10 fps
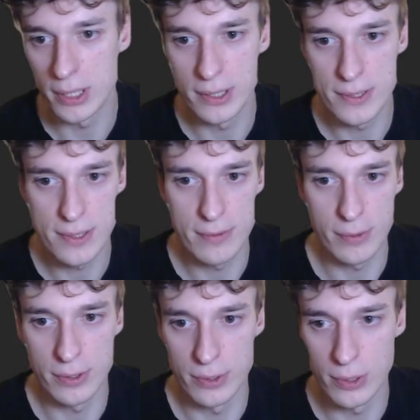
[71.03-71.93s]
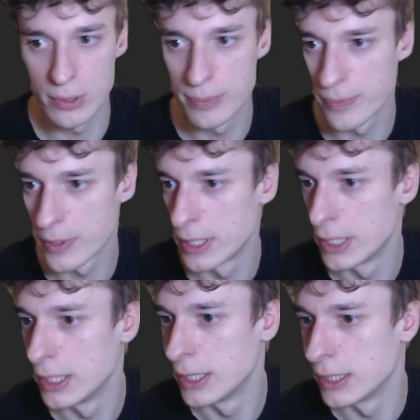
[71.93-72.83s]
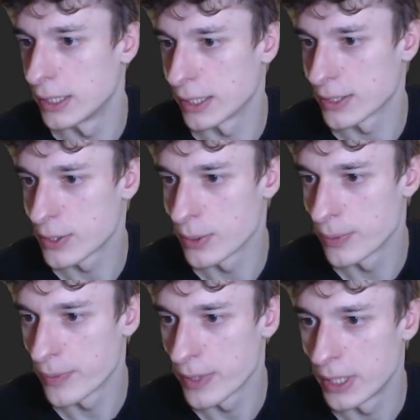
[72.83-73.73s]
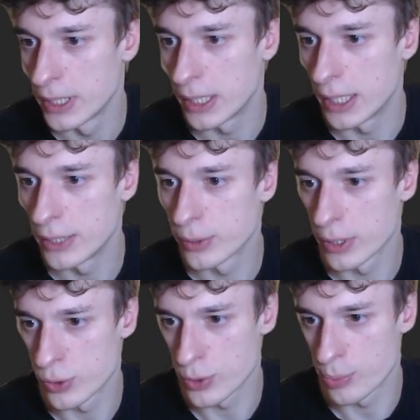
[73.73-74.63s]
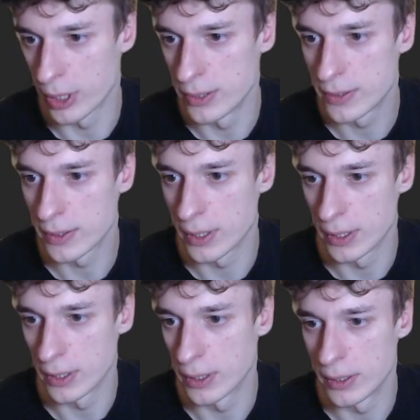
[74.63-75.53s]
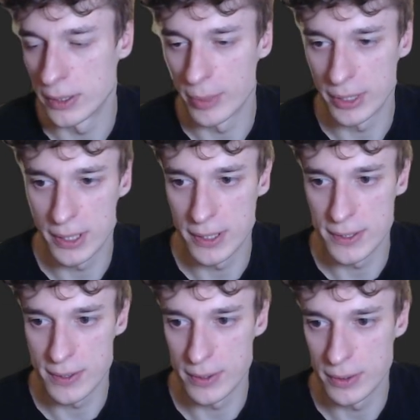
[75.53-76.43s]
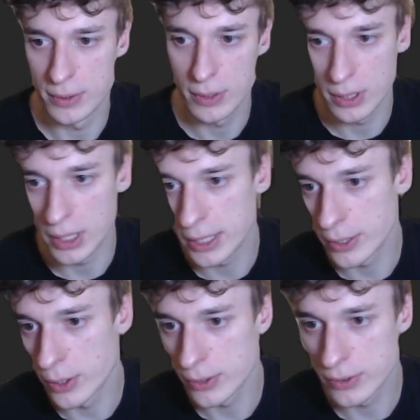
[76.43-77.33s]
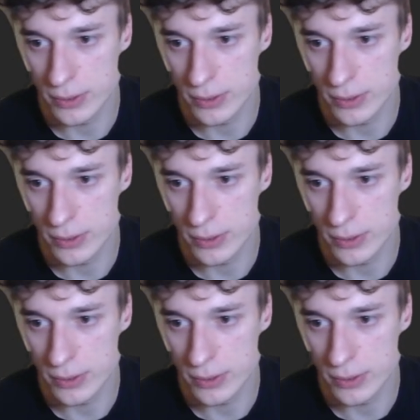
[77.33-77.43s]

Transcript: it's different than null, like so. And you can just print, in my case, I got